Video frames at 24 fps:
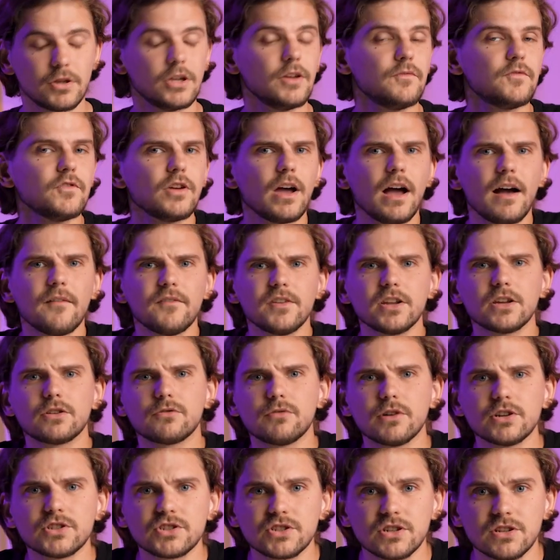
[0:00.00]
If you have any
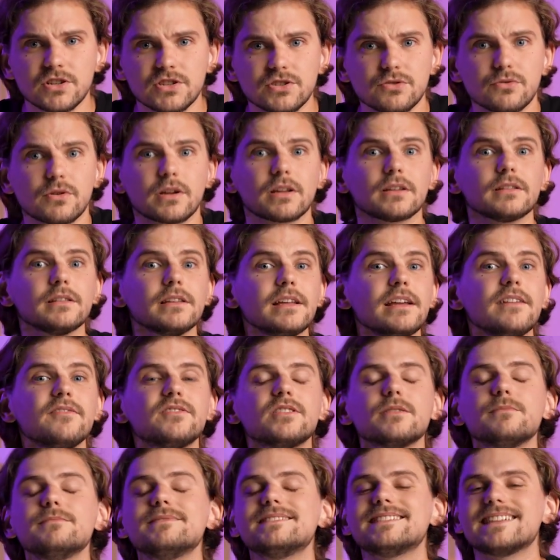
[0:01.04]
questions, you can leave
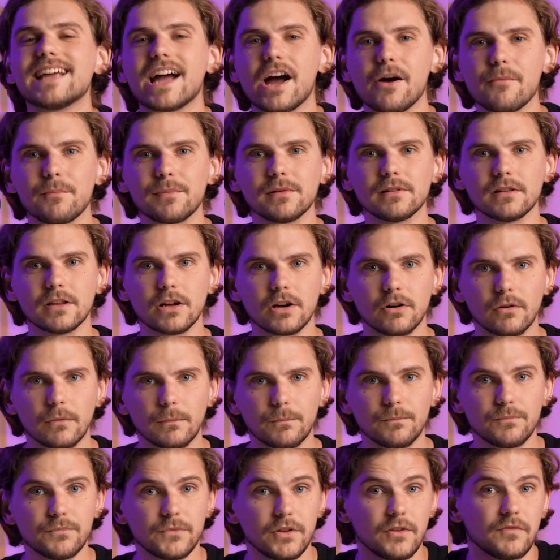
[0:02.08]
them down below.
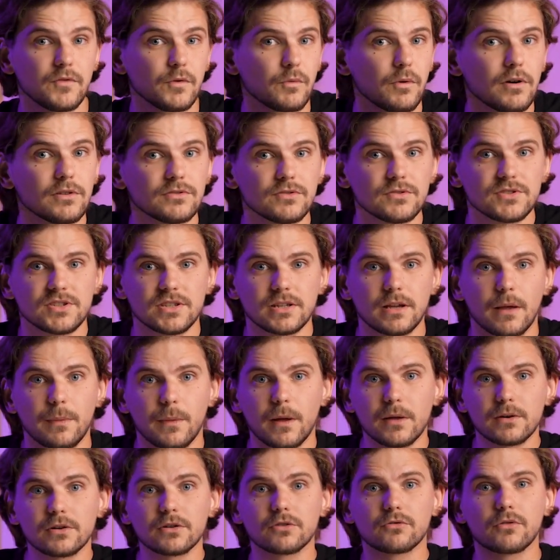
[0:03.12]
If you want to see
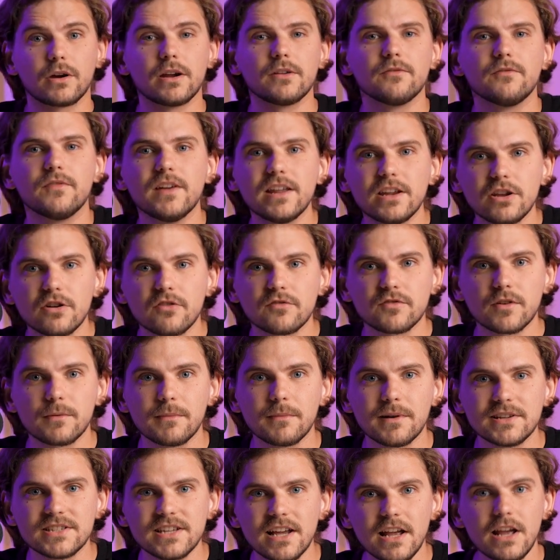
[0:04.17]
another great video
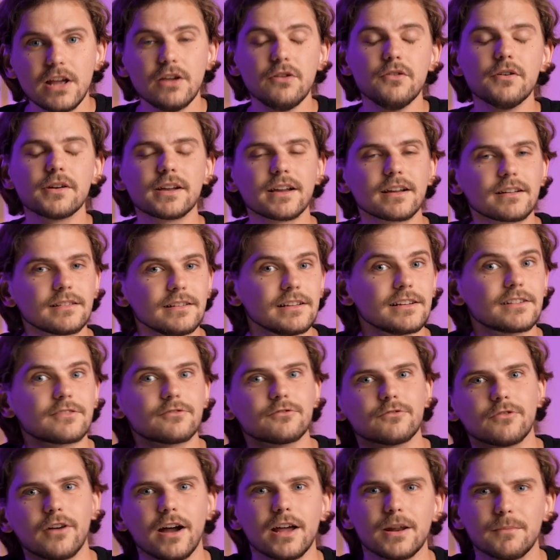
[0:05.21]
from us, you can click
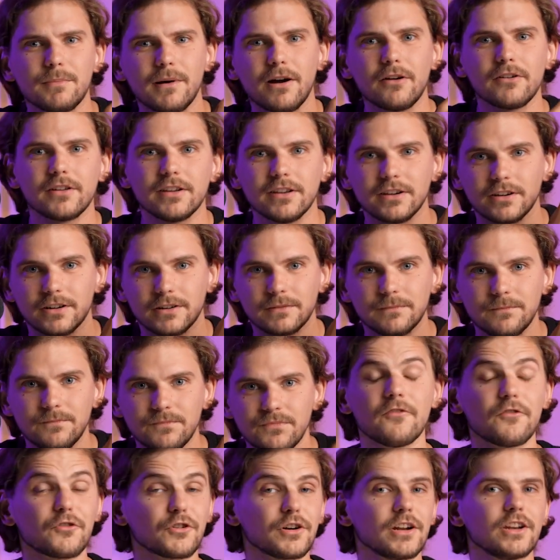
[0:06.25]
right about here.
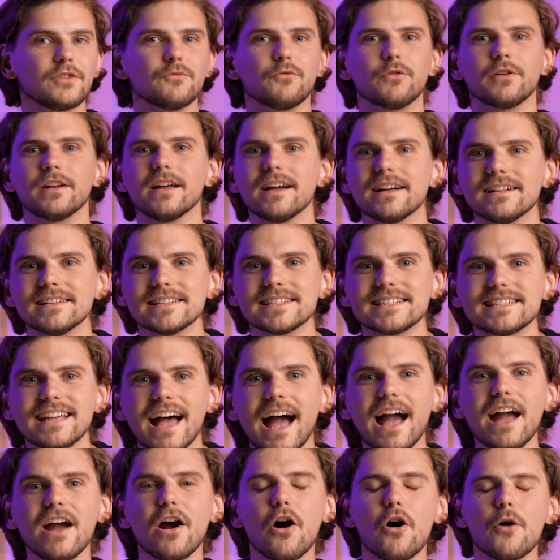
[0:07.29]
For anyone else,
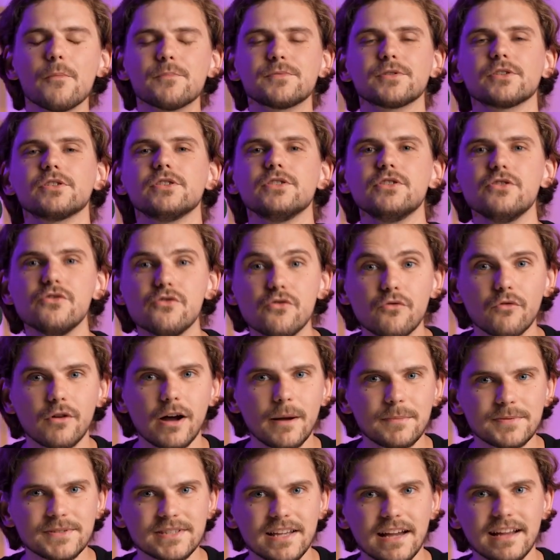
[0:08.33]
I hope your new
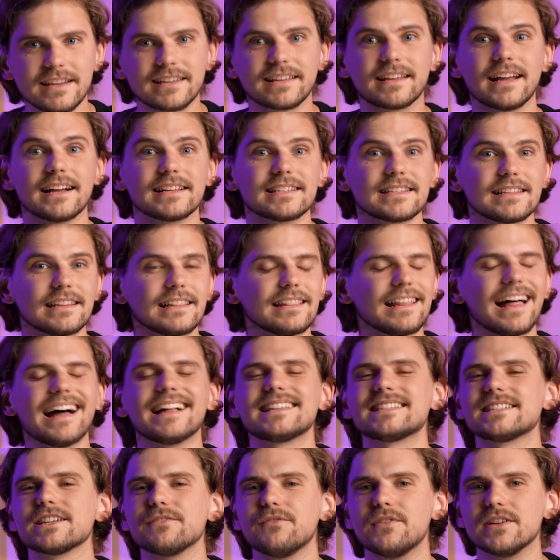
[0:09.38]
website gets
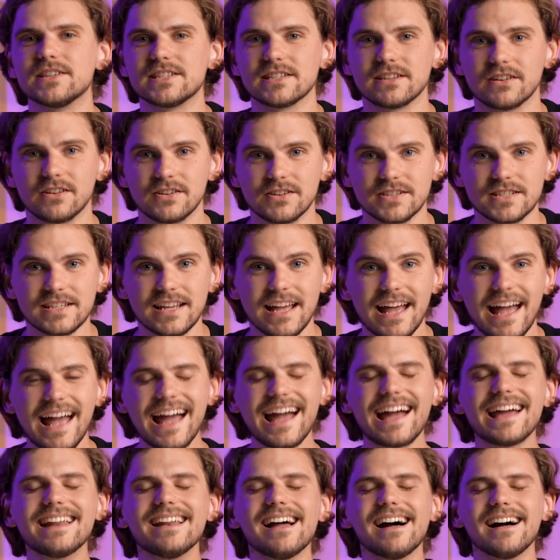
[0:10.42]
lots of visitors,
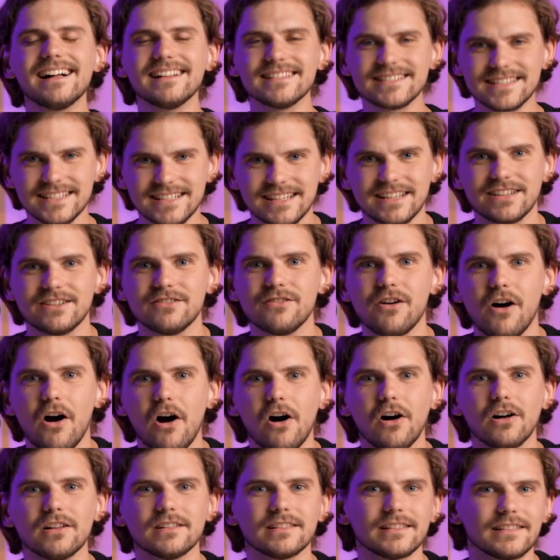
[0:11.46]
and I'll see you
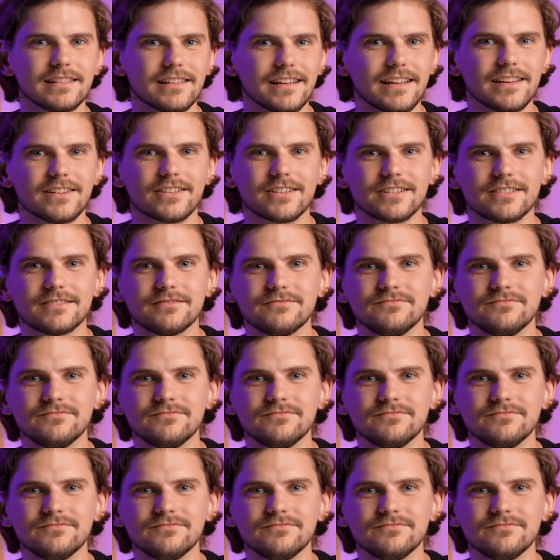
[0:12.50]
all later.